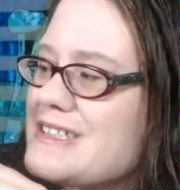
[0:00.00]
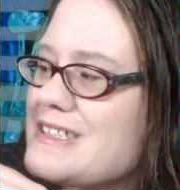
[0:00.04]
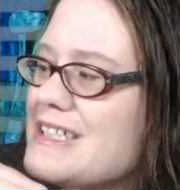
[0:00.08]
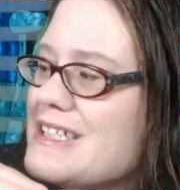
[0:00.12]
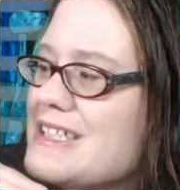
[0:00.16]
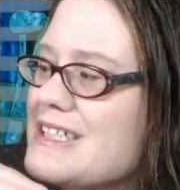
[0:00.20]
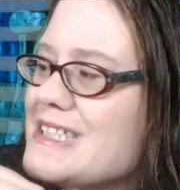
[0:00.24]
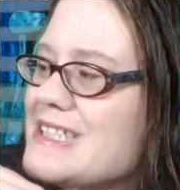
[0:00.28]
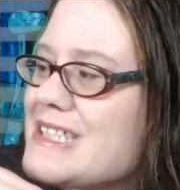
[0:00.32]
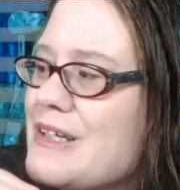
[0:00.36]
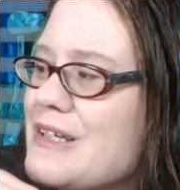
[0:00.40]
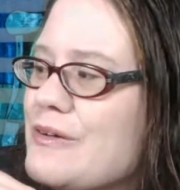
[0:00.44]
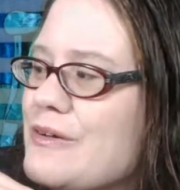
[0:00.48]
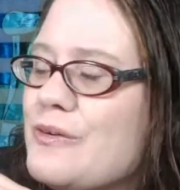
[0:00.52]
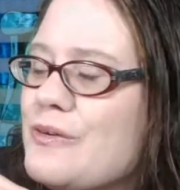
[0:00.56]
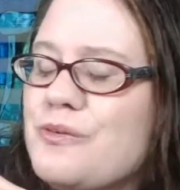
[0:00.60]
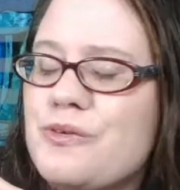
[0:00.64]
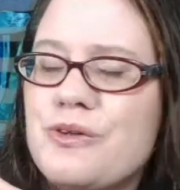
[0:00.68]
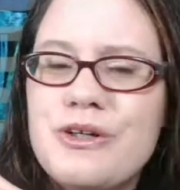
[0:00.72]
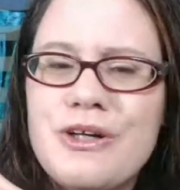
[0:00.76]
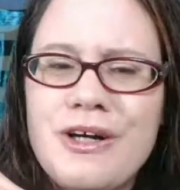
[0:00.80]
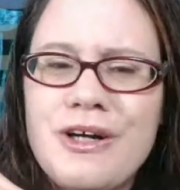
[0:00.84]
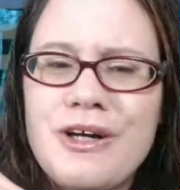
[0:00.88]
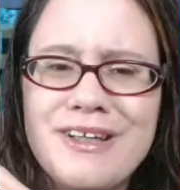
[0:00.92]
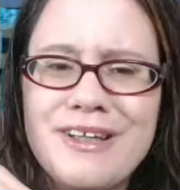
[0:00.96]
And so
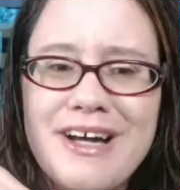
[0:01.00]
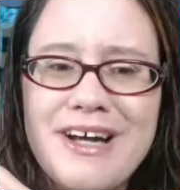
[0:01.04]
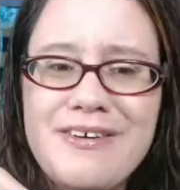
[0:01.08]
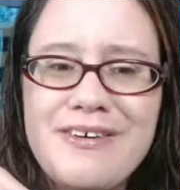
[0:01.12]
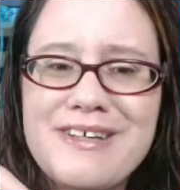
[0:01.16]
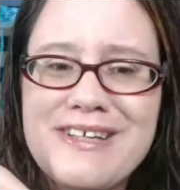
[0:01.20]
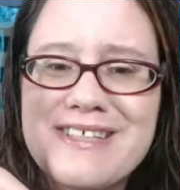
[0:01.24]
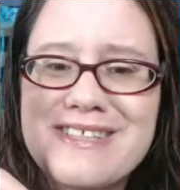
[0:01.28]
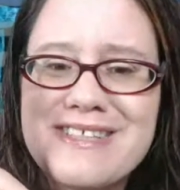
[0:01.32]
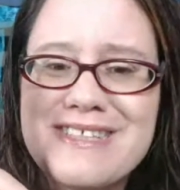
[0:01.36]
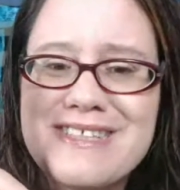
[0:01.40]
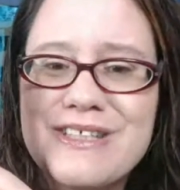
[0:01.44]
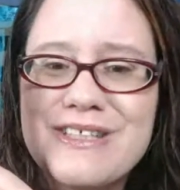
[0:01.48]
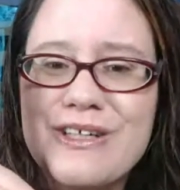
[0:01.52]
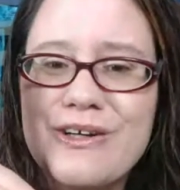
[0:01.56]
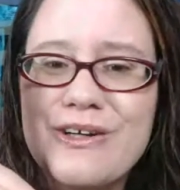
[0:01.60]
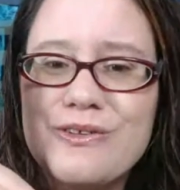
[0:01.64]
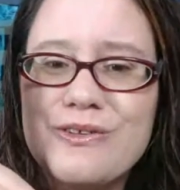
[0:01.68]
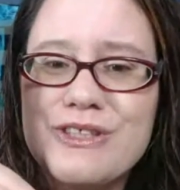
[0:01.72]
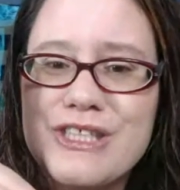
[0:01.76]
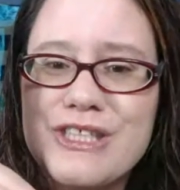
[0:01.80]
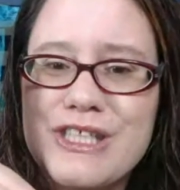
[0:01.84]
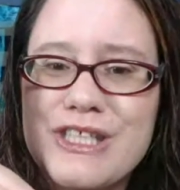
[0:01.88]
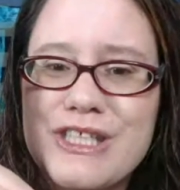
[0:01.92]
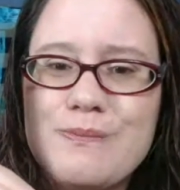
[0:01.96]
allowing us to go
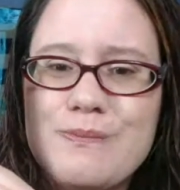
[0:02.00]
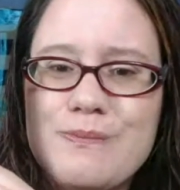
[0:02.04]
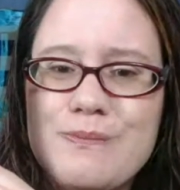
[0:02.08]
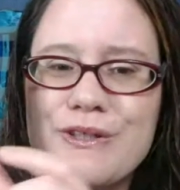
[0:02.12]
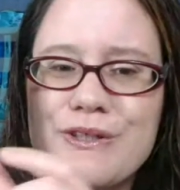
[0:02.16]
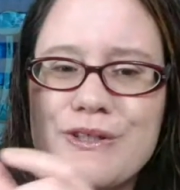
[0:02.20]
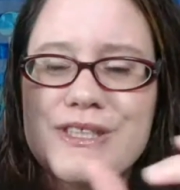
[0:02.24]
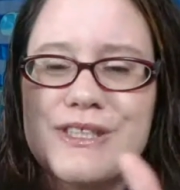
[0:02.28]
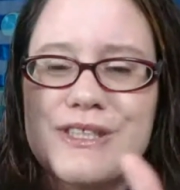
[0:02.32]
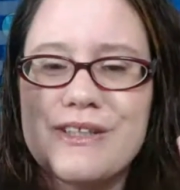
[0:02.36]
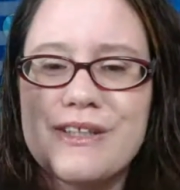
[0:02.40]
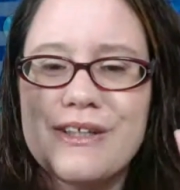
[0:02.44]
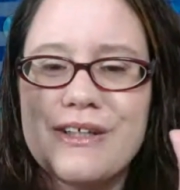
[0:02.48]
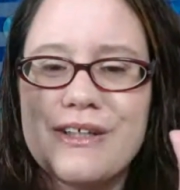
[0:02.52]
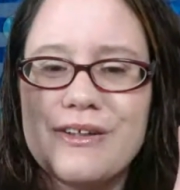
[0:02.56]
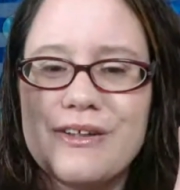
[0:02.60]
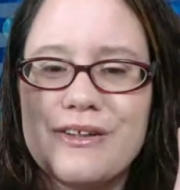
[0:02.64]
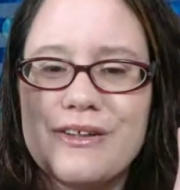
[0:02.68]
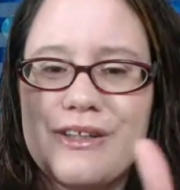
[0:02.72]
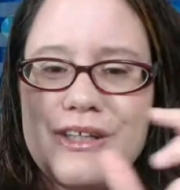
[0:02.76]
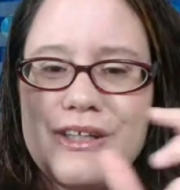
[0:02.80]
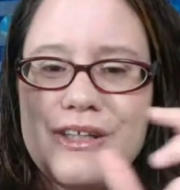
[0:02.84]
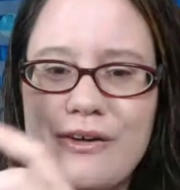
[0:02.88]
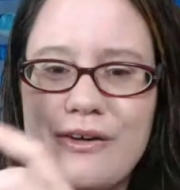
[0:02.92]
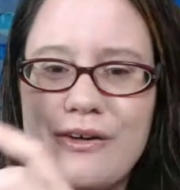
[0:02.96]
deep into the,
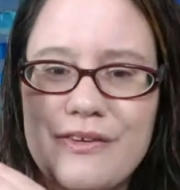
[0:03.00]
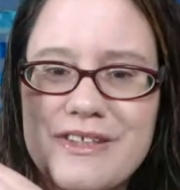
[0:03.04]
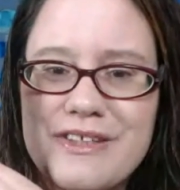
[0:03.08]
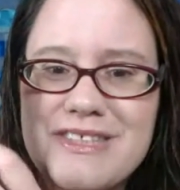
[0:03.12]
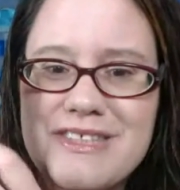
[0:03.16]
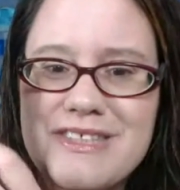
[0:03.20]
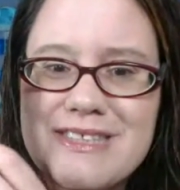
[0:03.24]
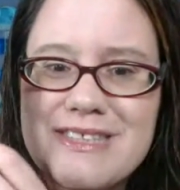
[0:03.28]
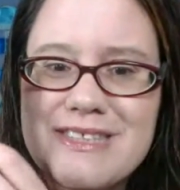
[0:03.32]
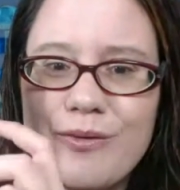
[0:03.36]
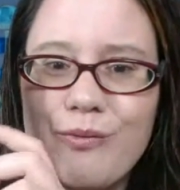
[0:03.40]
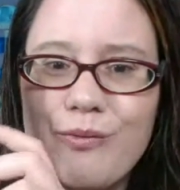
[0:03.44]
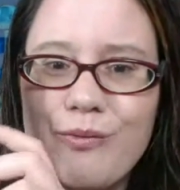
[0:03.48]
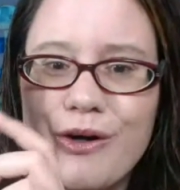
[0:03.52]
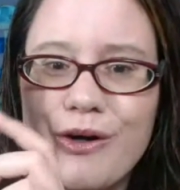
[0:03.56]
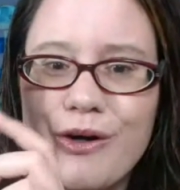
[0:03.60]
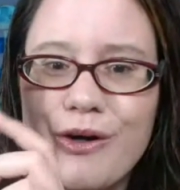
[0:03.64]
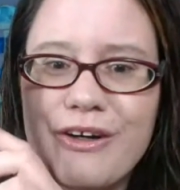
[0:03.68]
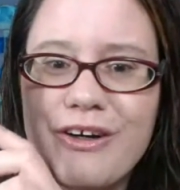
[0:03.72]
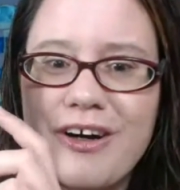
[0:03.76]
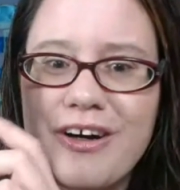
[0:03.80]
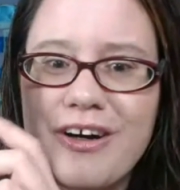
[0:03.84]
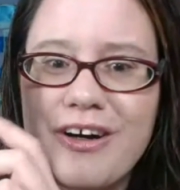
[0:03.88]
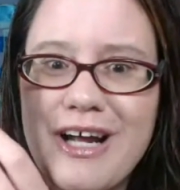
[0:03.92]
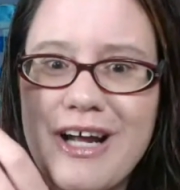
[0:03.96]
you know, this is a water
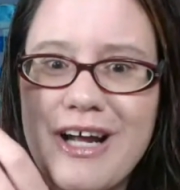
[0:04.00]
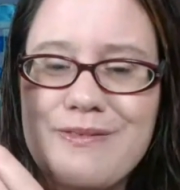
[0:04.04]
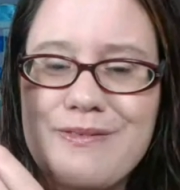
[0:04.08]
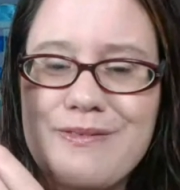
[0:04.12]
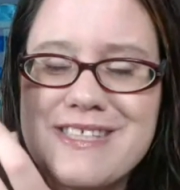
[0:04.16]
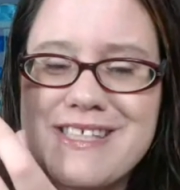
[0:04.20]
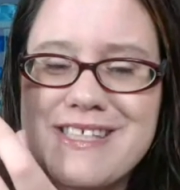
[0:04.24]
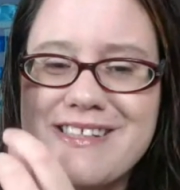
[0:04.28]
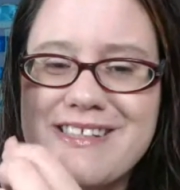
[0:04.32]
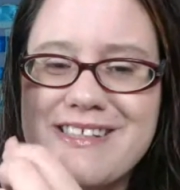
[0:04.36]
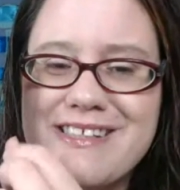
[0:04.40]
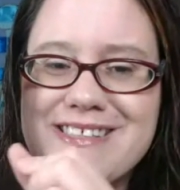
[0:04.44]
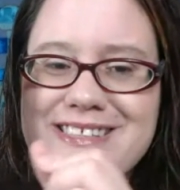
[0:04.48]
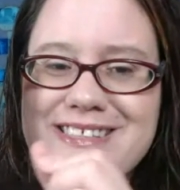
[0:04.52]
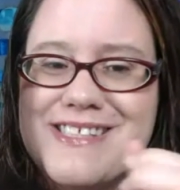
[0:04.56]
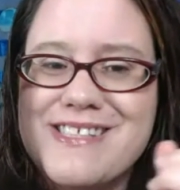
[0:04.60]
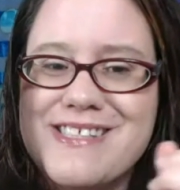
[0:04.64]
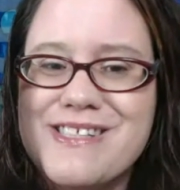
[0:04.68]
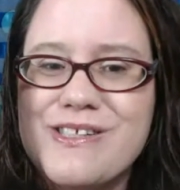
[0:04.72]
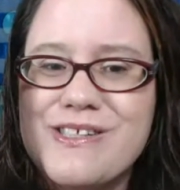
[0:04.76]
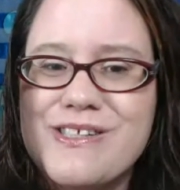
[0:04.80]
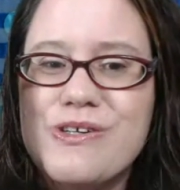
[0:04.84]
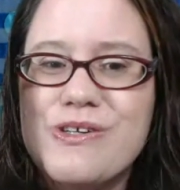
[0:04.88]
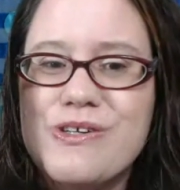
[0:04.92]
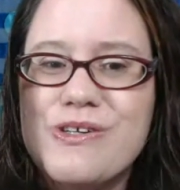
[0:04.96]
card. I would say this is
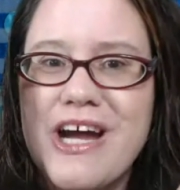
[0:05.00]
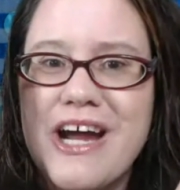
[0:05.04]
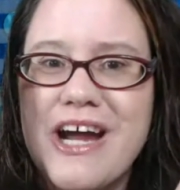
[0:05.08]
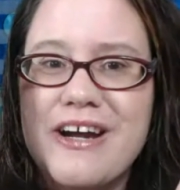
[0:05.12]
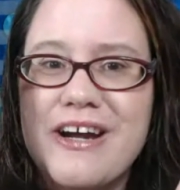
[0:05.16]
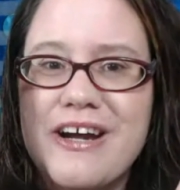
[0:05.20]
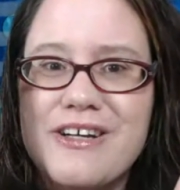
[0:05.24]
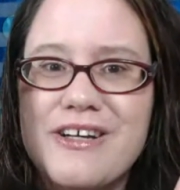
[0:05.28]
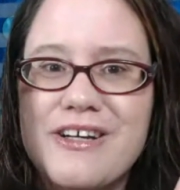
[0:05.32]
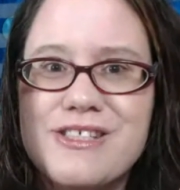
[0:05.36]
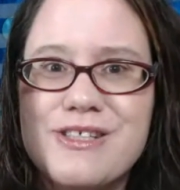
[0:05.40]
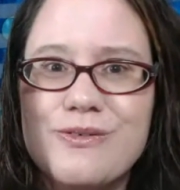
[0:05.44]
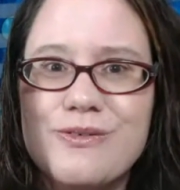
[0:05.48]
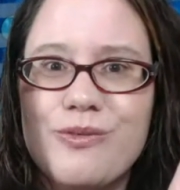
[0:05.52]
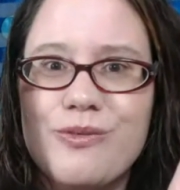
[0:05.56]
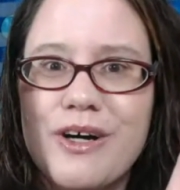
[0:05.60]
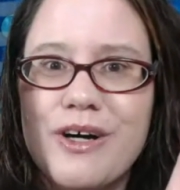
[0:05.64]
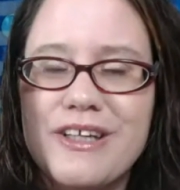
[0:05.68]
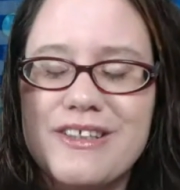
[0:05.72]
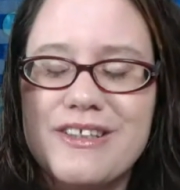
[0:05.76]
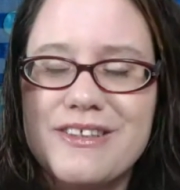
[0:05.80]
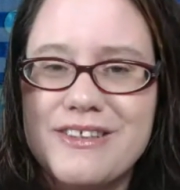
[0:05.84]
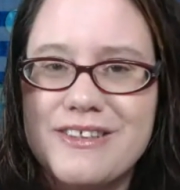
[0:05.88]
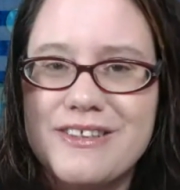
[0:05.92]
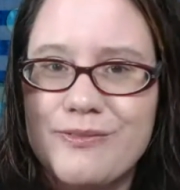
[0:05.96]
so tied into
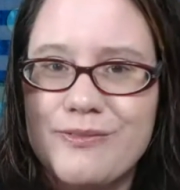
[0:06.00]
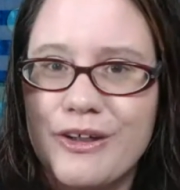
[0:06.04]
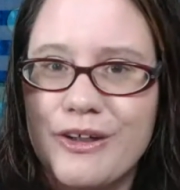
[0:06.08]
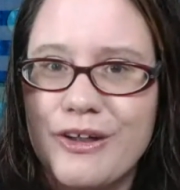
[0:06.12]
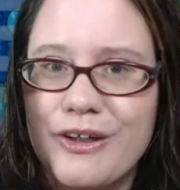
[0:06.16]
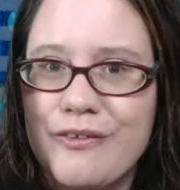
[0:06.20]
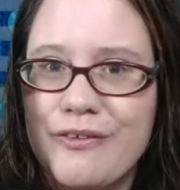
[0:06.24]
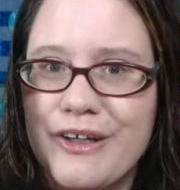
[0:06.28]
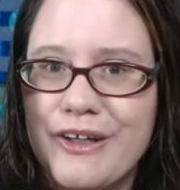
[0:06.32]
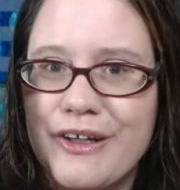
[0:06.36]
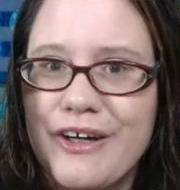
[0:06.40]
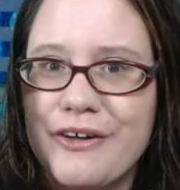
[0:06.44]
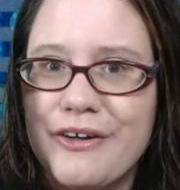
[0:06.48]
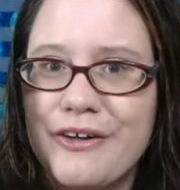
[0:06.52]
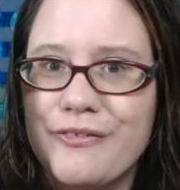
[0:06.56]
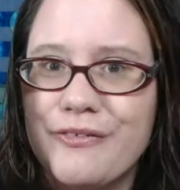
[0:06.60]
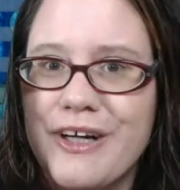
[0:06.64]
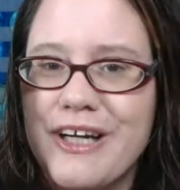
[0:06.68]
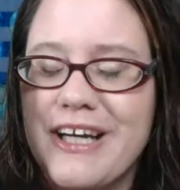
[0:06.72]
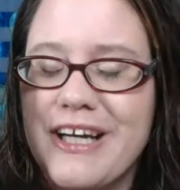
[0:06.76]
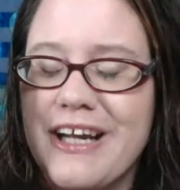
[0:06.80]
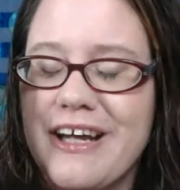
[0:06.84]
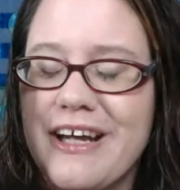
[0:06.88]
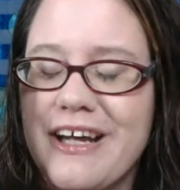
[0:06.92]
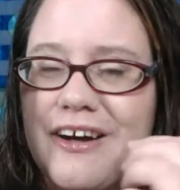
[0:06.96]
what we're going on
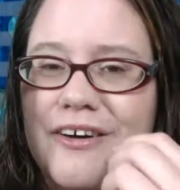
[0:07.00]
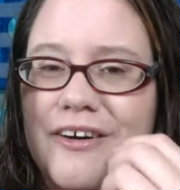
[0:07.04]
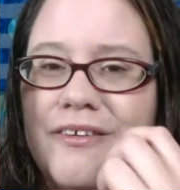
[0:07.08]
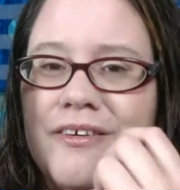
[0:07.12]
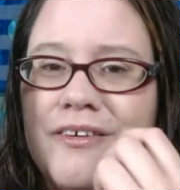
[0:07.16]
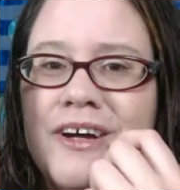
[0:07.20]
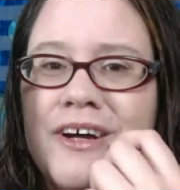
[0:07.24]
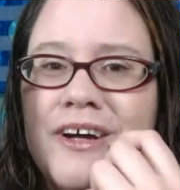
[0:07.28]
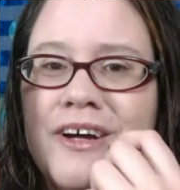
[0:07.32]
right now,